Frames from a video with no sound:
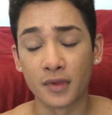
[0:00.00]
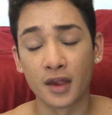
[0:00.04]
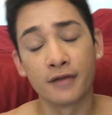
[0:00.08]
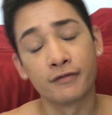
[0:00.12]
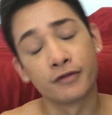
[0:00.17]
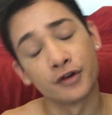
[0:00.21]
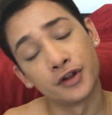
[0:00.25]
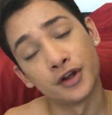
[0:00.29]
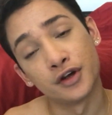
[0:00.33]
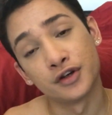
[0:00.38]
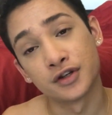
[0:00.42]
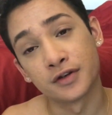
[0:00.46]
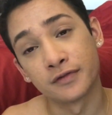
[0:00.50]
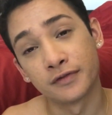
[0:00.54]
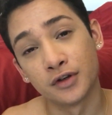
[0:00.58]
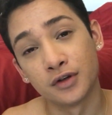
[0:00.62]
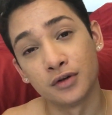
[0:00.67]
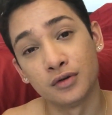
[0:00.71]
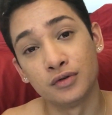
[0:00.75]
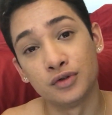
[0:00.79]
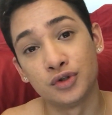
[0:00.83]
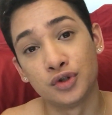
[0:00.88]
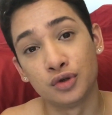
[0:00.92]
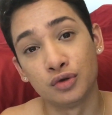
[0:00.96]
for those of
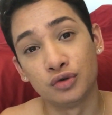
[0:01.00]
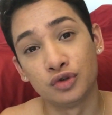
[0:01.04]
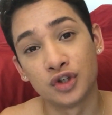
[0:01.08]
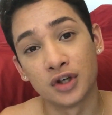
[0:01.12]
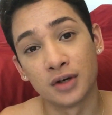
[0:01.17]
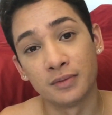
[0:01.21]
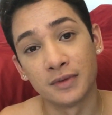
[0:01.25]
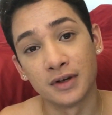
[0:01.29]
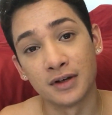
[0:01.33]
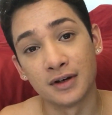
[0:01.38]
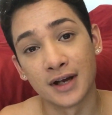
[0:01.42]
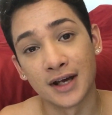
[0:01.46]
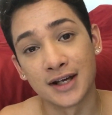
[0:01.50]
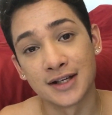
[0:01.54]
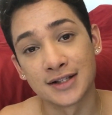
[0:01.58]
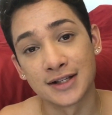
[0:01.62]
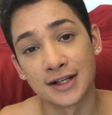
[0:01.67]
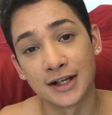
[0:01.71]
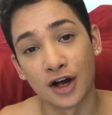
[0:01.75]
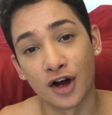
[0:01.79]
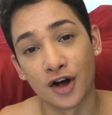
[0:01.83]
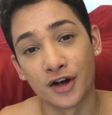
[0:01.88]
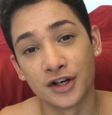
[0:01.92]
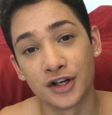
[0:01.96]
you who do treat me
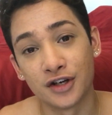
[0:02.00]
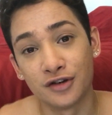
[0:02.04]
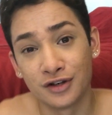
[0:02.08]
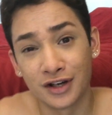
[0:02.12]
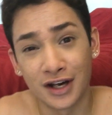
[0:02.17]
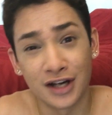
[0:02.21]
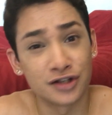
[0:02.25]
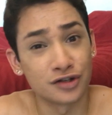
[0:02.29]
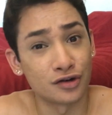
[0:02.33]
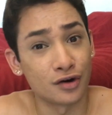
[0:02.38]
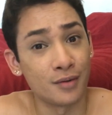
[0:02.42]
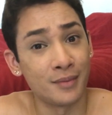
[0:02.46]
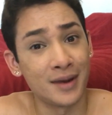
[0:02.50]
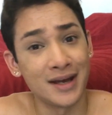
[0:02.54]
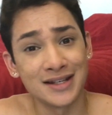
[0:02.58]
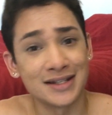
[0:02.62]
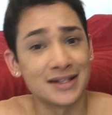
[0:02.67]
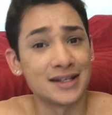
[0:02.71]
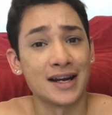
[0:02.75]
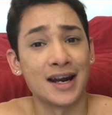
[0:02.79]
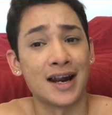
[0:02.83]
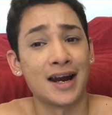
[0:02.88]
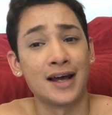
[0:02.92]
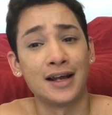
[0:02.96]
nicely on here, you guys are
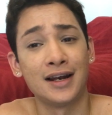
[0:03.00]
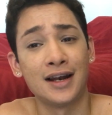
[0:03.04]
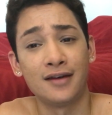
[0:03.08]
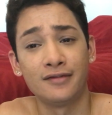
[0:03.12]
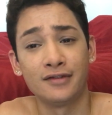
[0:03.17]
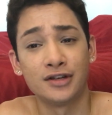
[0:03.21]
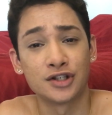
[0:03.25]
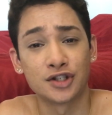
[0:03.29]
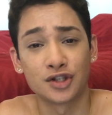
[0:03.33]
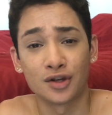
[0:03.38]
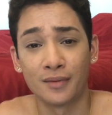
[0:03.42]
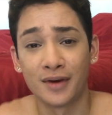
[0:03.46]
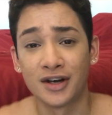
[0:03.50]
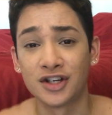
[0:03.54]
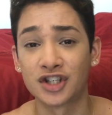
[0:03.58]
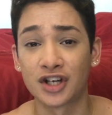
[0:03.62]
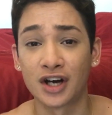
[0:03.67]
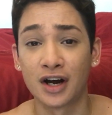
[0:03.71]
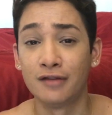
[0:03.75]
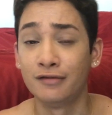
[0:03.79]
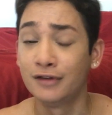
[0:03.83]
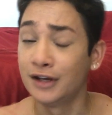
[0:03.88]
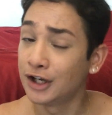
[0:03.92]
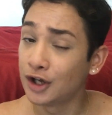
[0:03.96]
amazing and I love it so much
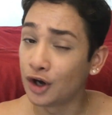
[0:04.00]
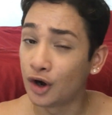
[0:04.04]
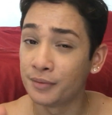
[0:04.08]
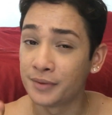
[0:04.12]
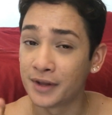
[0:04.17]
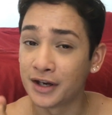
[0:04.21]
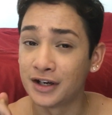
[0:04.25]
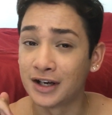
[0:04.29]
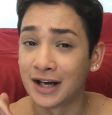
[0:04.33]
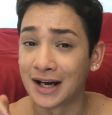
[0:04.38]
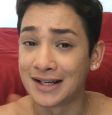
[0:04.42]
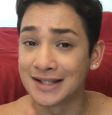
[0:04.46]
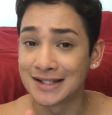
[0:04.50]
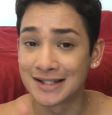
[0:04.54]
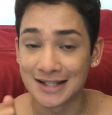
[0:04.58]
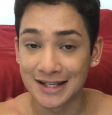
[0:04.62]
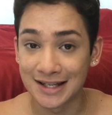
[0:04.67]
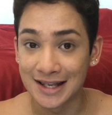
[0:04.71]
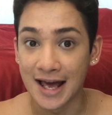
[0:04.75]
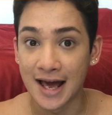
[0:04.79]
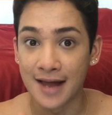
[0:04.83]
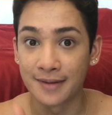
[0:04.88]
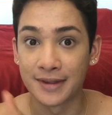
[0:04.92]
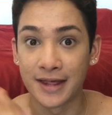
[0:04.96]
and I really hope that you guys
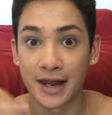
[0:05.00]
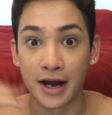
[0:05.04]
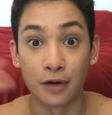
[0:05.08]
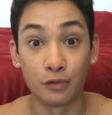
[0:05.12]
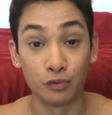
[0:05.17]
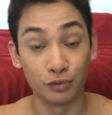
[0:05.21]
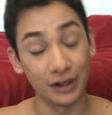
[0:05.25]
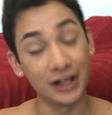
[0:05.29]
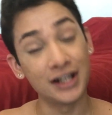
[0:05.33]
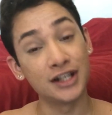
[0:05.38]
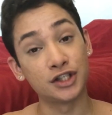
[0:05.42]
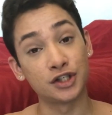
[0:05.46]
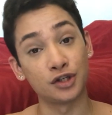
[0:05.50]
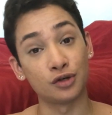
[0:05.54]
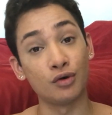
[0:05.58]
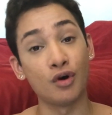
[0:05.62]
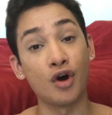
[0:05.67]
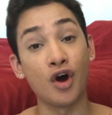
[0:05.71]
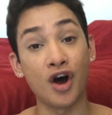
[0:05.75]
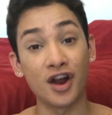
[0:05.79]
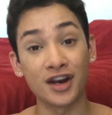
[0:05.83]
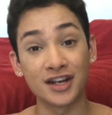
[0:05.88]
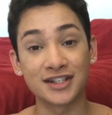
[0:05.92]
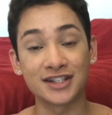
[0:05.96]
see that I really do
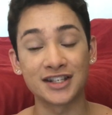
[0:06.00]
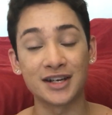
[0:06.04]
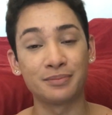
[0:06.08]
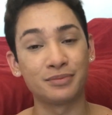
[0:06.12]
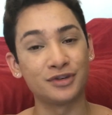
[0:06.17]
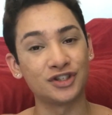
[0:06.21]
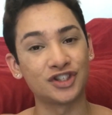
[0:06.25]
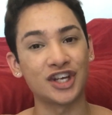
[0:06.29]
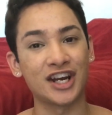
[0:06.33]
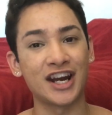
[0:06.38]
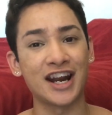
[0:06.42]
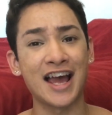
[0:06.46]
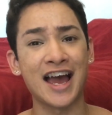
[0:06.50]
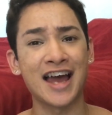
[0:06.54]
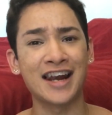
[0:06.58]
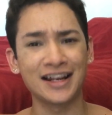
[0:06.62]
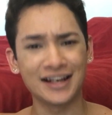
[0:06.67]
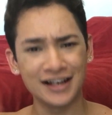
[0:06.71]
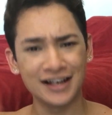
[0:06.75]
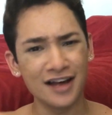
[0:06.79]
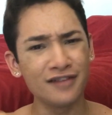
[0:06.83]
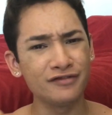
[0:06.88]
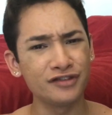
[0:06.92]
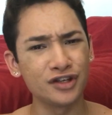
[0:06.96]
honestly appreciate it and
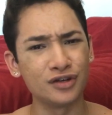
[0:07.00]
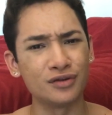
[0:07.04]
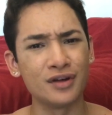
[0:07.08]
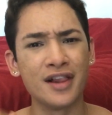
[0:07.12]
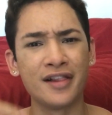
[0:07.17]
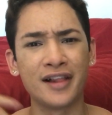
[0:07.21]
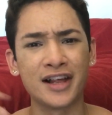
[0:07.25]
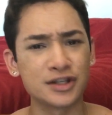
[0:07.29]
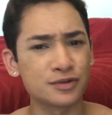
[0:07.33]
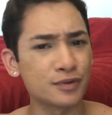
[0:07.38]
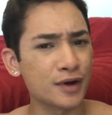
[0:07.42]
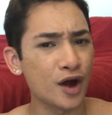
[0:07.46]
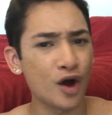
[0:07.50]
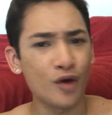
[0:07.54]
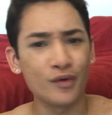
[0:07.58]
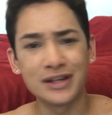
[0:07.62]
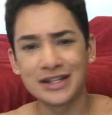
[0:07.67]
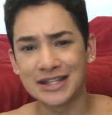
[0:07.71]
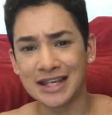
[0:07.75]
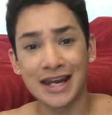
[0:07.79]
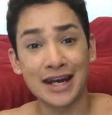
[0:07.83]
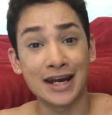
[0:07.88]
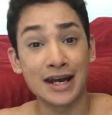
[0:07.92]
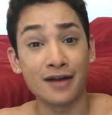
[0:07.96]
I love you. That's why I
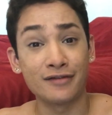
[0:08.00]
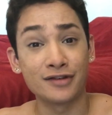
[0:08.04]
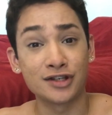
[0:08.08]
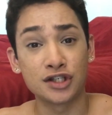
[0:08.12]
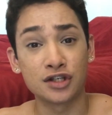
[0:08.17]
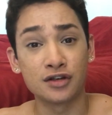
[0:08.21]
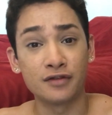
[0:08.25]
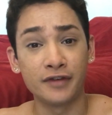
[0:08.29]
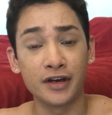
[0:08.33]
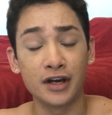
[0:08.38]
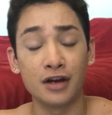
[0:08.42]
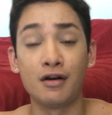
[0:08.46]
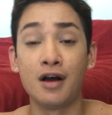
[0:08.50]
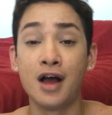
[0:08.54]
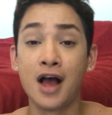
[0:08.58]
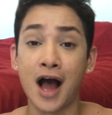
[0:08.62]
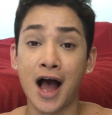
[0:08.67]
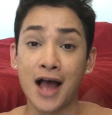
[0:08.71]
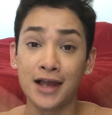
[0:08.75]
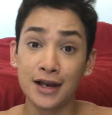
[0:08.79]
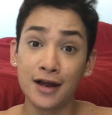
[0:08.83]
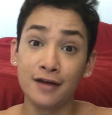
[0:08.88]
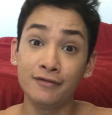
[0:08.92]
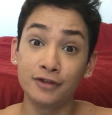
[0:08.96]
always say it in every single video.
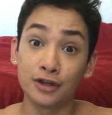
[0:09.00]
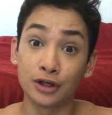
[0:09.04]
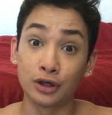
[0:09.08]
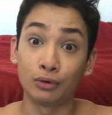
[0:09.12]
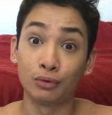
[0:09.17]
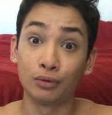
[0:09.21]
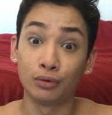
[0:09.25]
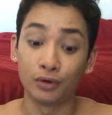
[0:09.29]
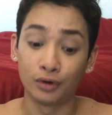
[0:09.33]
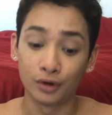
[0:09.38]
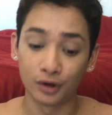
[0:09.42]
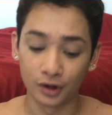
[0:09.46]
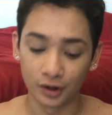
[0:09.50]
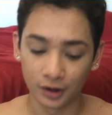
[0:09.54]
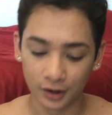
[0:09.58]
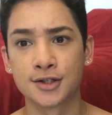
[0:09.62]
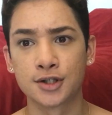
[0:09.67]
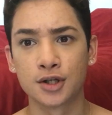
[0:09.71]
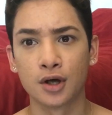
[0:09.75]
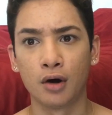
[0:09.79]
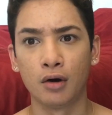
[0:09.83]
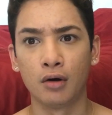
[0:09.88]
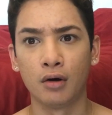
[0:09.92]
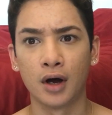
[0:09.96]
I love you.
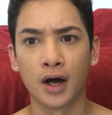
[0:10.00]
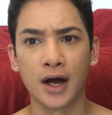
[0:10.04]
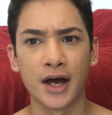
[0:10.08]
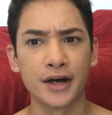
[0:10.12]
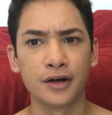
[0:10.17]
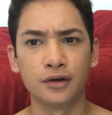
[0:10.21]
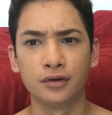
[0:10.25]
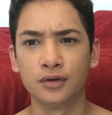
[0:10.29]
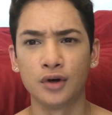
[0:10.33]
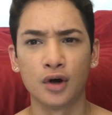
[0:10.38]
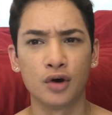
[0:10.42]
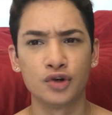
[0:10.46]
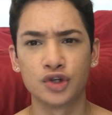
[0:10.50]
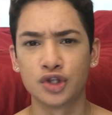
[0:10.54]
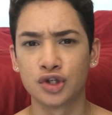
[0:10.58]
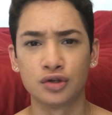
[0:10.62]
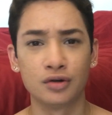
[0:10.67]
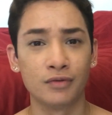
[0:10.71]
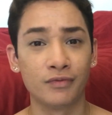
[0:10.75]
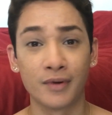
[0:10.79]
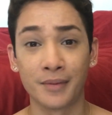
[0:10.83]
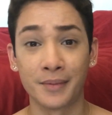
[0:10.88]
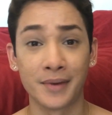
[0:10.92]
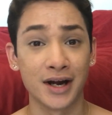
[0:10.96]
So I don't know what to
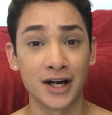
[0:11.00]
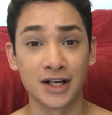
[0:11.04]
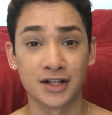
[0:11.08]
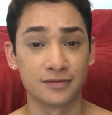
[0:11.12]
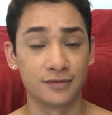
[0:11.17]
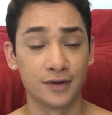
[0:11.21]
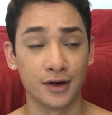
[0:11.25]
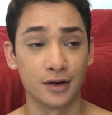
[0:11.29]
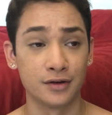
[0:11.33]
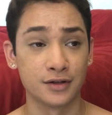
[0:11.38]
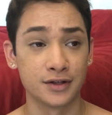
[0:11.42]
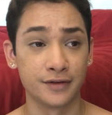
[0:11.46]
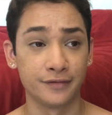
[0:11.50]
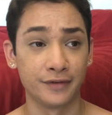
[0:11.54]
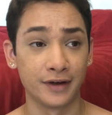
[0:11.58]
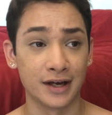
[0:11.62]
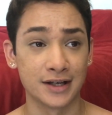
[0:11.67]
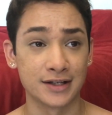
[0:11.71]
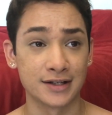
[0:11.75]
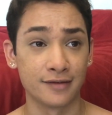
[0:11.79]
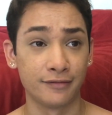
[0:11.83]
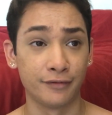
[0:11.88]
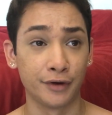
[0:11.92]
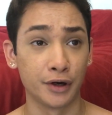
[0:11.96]
do for my next video, so if you
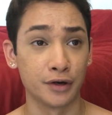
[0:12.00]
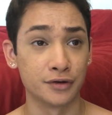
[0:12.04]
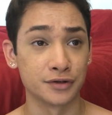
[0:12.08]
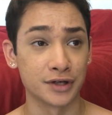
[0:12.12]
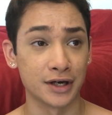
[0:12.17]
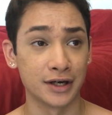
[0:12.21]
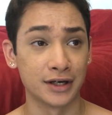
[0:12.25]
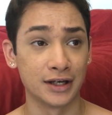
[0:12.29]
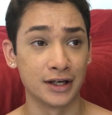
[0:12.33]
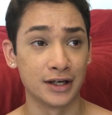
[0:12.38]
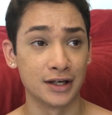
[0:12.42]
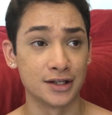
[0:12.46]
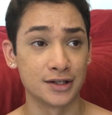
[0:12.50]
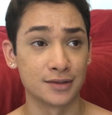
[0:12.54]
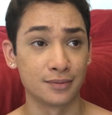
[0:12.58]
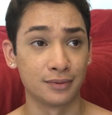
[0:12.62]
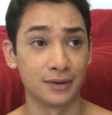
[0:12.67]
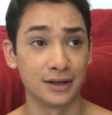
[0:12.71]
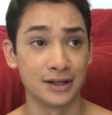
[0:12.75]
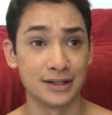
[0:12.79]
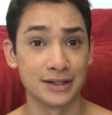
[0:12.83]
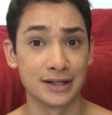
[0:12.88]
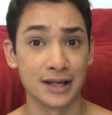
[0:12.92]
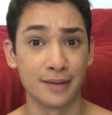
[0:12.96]
guys have videos ideas,
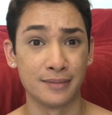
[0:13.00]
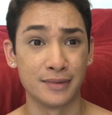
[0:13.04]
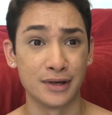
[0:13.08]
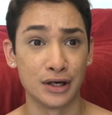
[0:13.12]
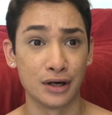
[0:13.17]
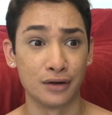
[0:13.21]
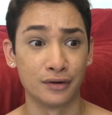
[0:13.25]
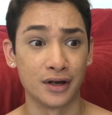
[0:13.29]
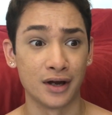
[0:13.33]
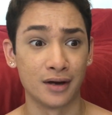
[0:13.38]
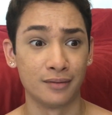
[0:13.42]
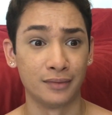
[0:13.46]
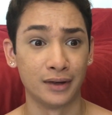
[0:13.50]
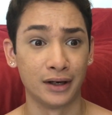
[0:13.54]
please let me know down